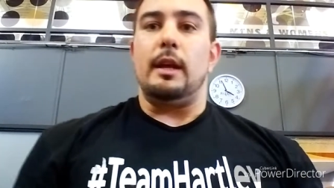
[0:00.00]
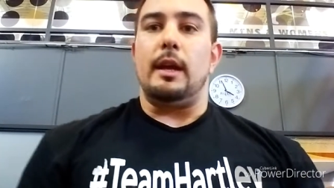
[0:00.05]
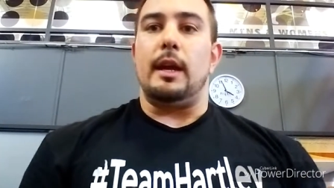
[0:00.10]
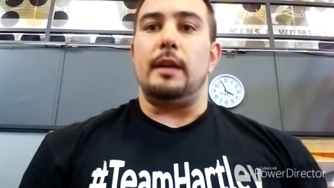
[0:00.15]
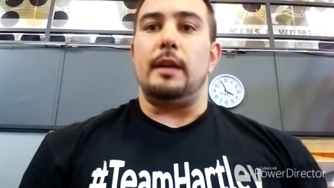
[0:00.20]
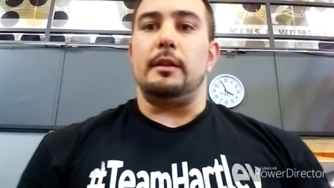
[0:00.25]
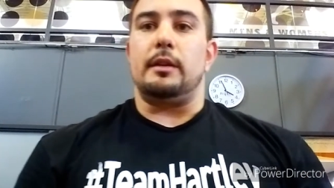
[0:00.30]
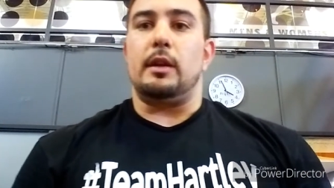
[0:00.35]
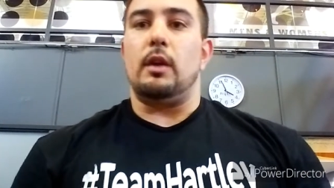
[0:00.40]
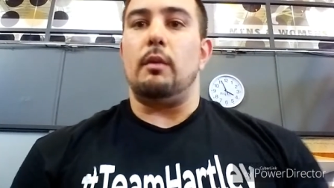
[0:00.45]

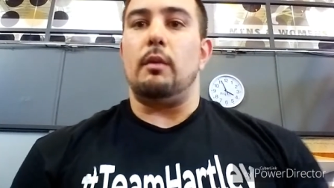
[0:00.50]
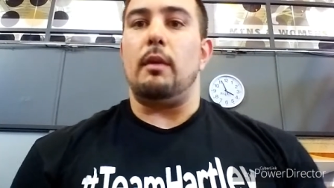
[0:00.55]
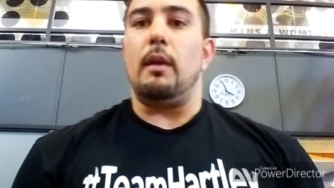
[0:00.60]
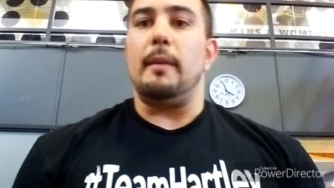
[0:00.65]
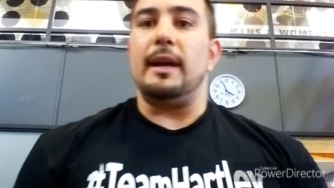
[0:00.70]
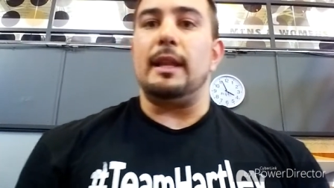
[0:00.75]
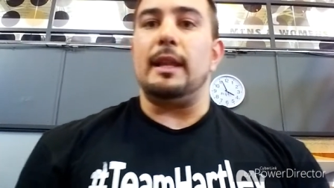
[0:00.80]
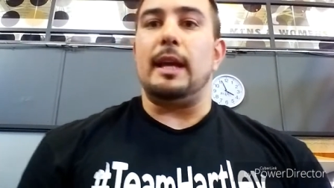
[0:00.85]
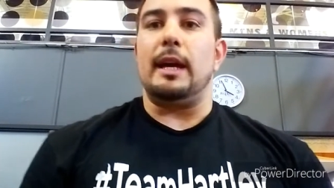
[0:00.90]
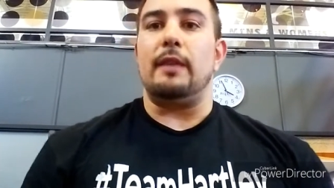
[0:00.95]
And, you know, all
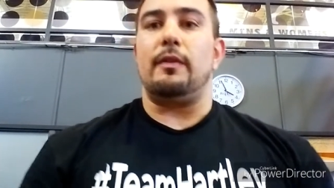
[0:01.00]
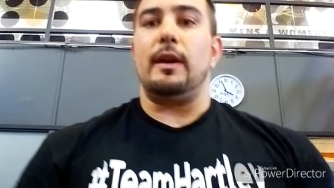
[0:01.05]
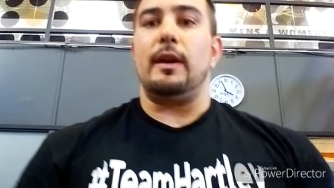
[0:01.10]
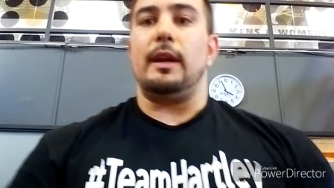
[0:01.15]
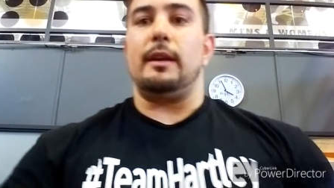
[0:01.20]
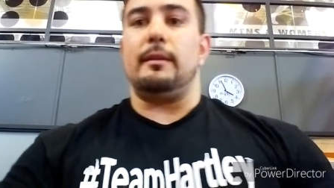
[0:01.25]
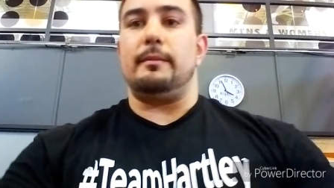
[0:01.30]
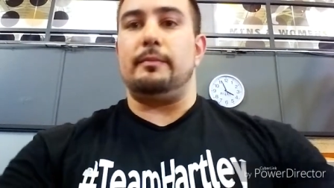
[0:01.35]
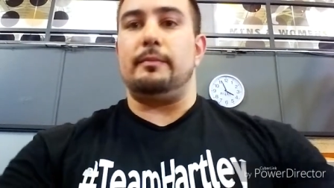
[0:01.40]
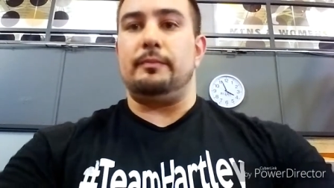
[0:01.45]
my life,
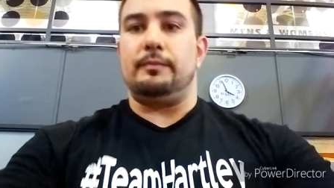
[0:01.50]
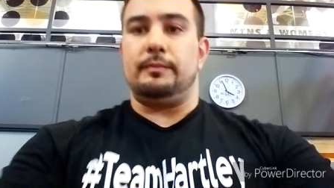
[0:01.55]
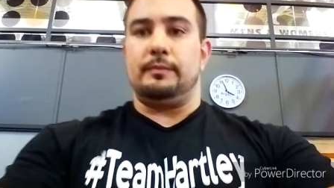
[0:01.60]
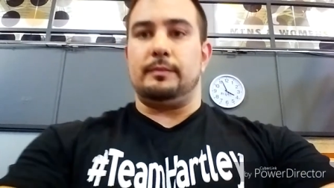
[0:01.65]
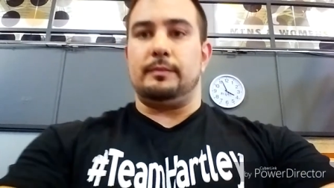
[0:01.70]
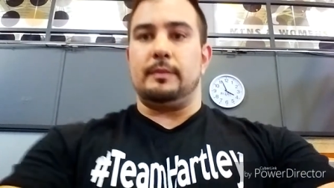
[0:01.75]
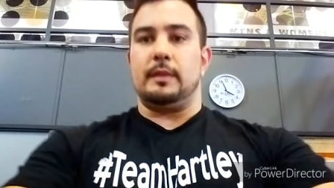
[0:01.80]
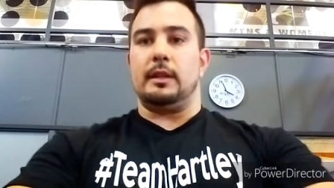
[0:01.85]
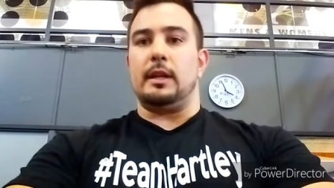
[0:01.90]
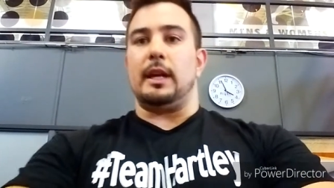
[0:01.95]
I,
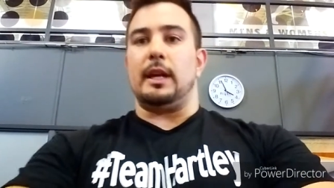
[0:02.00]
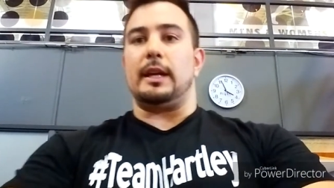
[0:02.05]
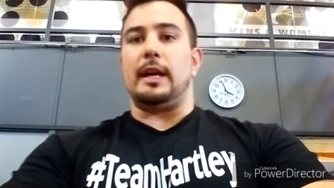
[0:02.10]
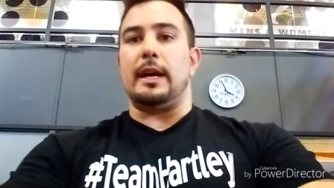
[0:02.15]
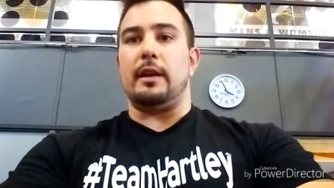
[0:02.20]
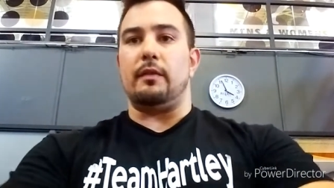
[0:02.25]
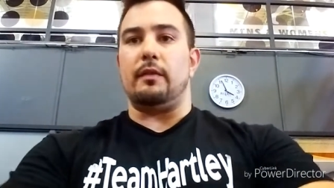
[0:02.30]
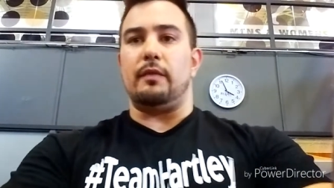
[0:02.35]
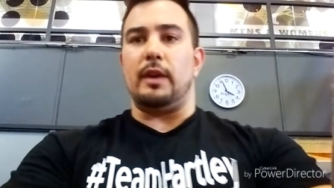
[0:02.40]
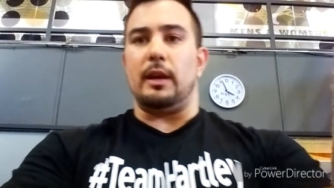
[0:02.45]
I
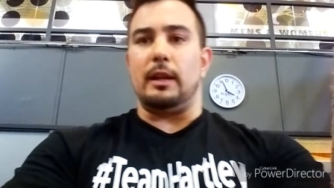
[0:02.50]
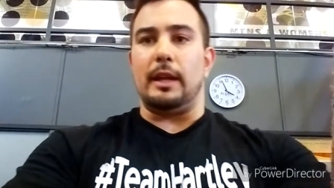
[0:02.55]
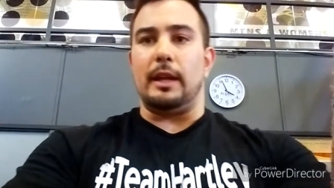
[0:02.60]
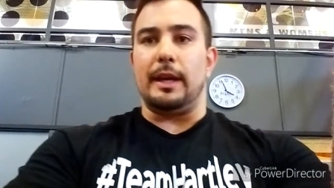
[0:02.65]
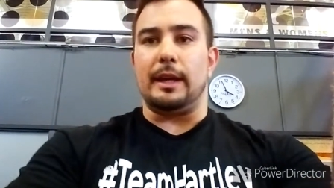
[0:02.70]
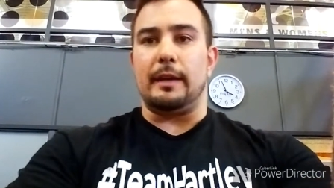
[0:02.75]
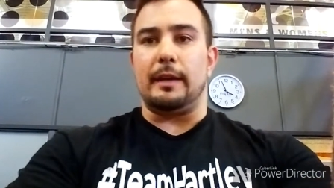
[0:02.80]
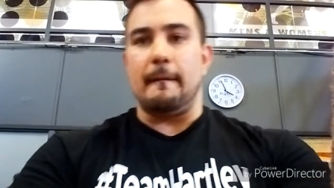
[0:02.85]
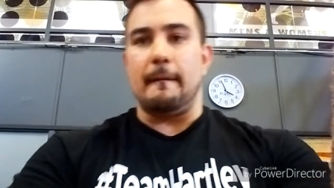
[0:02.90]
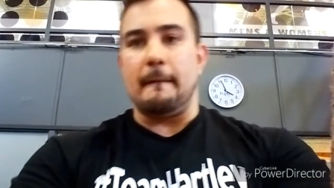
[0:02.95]
kind of felt
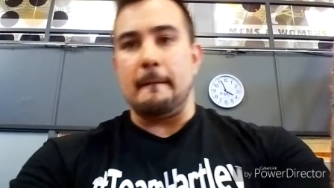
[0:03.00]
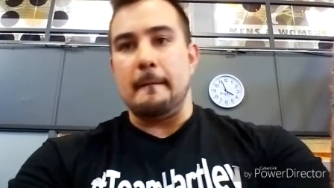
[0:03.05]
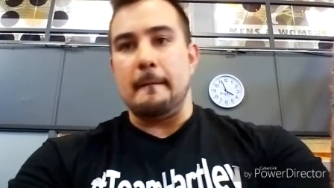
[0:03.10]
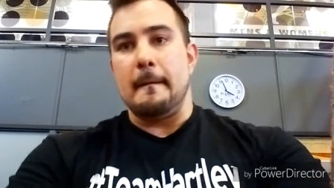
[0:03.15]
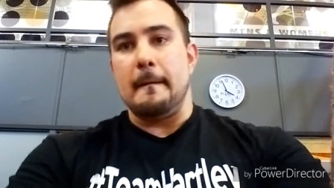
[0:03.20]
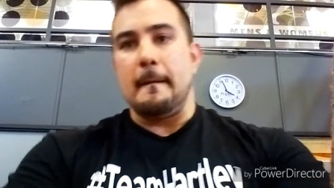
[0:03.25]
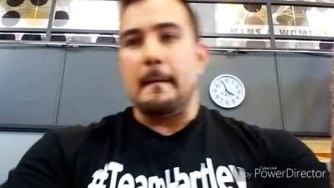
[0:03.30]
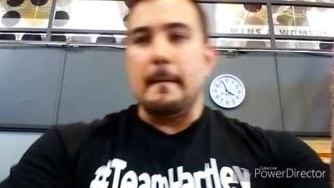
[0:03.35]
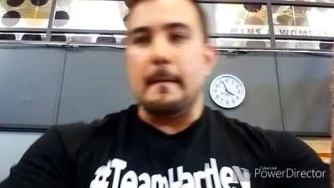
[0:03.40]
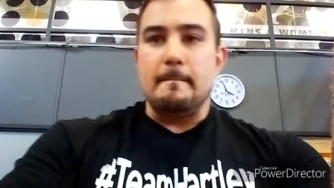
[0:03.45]
like
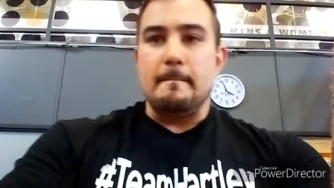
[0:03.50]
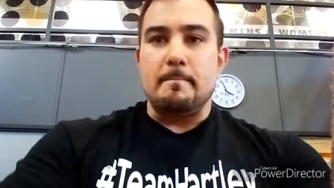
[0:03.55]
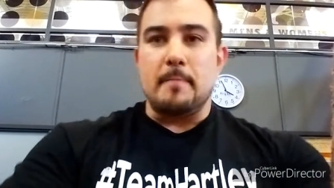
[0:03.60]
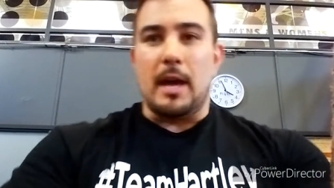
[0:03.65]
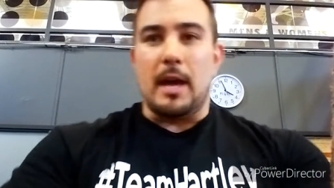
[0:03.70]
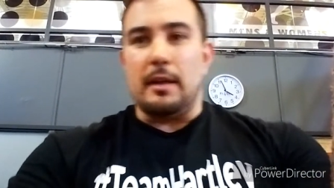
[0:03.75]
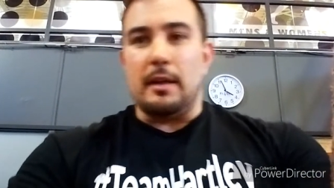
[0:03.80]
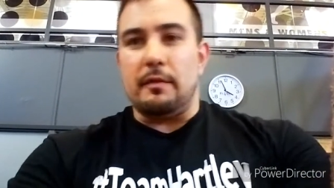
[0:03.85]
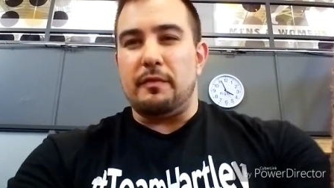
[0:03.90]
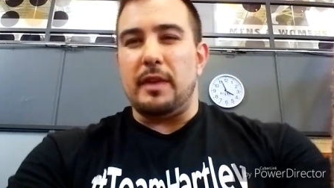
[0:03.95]

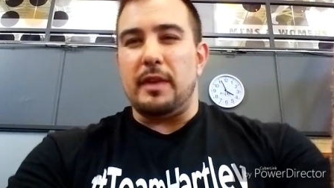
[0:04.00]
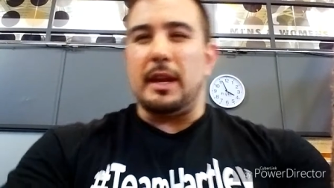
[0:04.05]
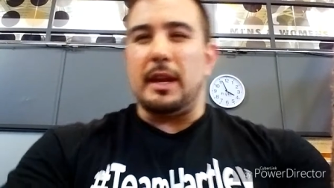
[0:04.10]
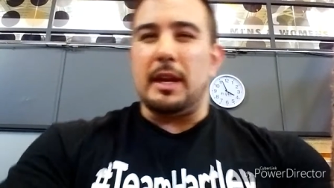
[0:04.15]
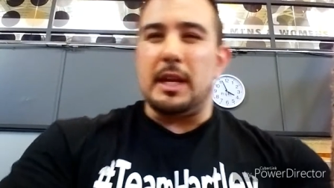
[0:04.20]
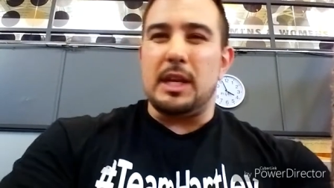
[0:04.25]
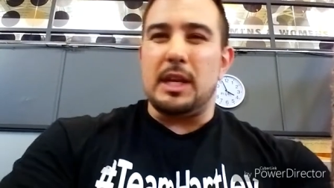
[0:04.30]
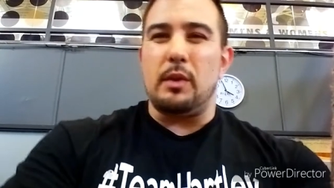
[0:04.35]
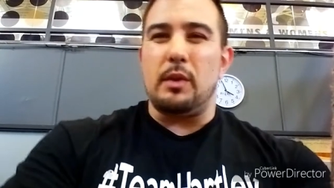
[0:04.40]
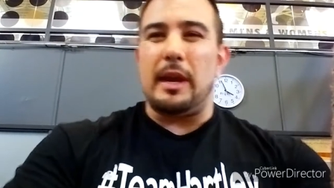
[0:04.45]
I didn't fit
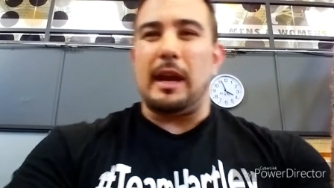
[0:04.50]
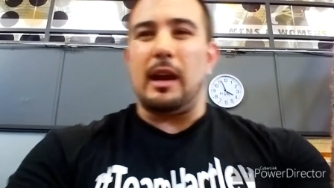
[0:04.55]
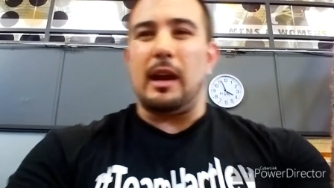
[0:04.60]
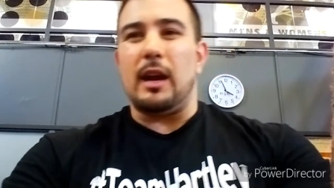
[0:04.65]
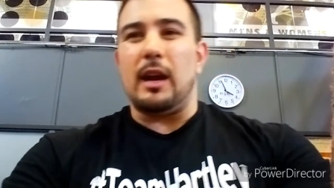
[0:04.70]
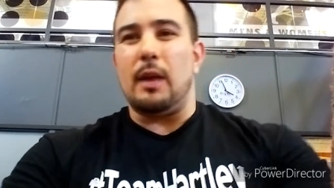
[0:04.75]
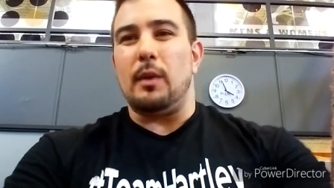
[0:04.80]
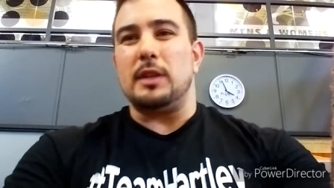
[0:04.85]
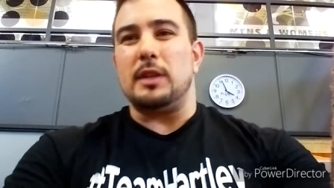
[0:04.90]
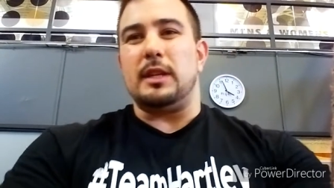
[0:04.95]
in
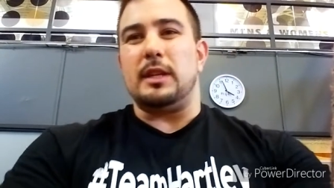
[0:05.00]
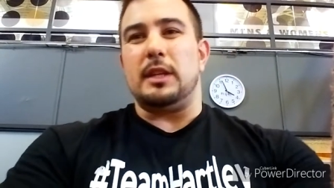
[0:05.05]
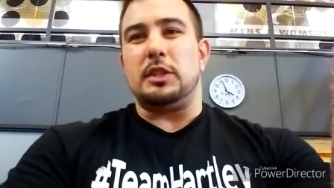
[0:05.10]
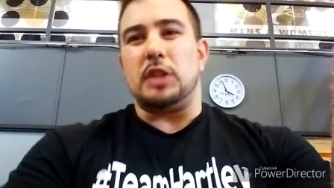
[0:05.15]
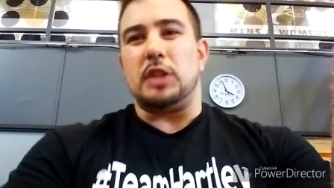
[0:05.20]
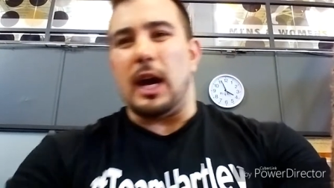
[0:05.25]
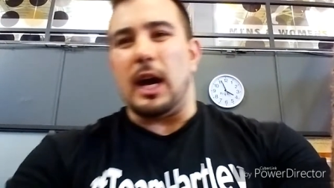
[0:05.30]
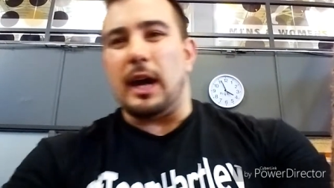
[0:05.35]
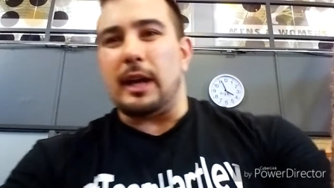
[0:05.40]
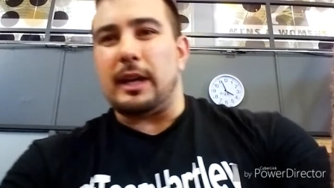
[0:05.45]
anywhere. I wasn't a
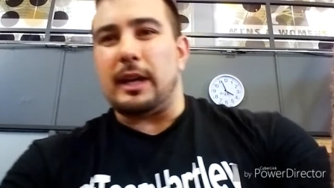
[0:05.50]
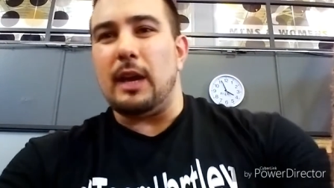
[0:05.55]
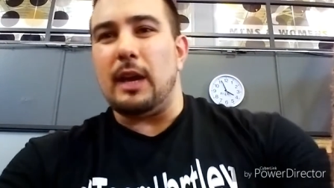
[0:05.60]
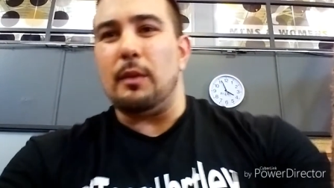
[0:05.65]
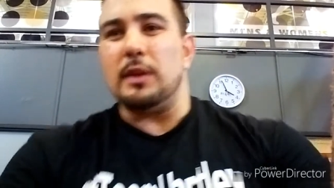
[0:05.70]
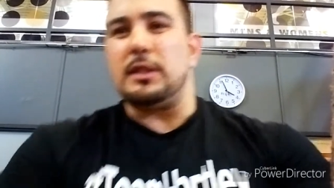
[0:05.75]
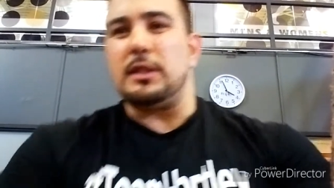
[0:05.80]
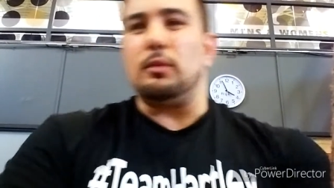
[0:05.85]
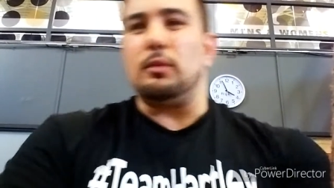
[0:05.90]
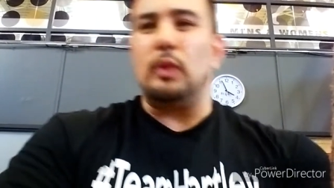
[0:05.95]
jock and I
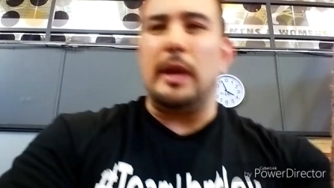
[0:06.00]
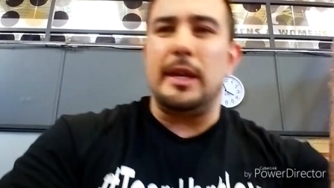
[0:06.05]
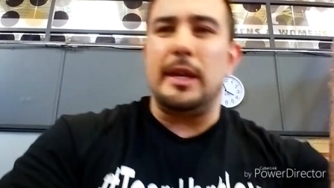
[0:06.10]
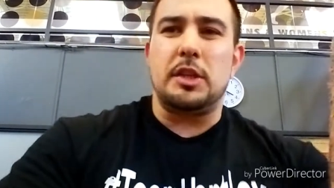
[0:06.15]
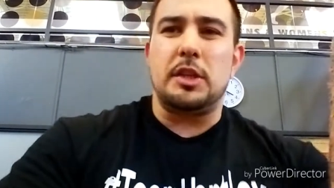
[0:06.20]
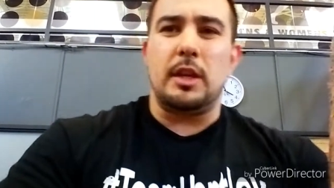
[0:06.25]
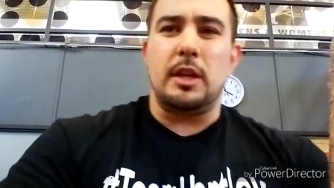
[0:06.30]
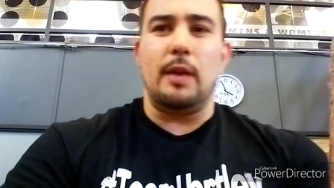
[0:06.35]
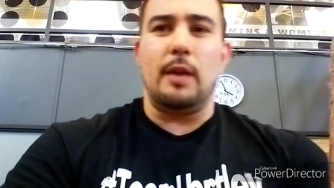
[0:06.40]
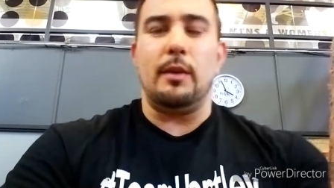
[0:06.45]
wasn't
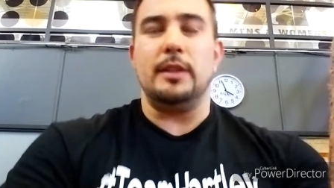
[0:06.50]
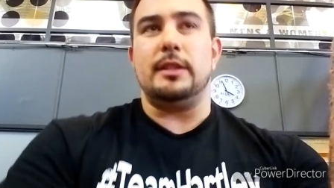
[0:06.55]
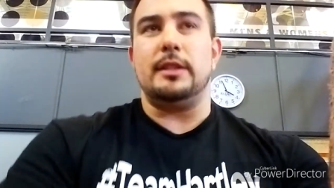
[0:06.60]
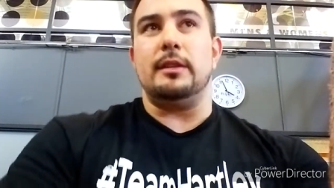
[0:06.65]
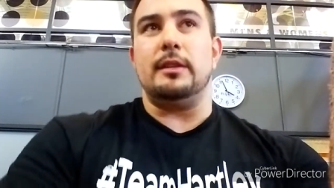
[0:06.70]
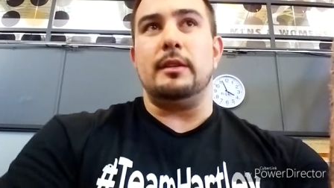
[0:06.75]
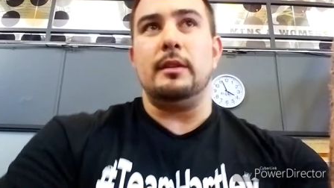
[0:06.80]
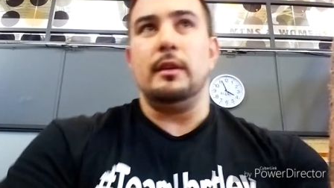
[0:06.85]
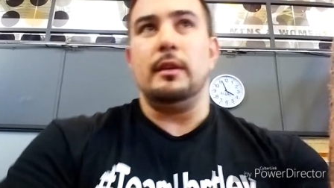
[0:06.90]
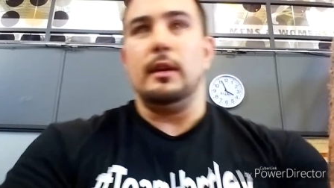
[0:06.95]
rich and I wasn't.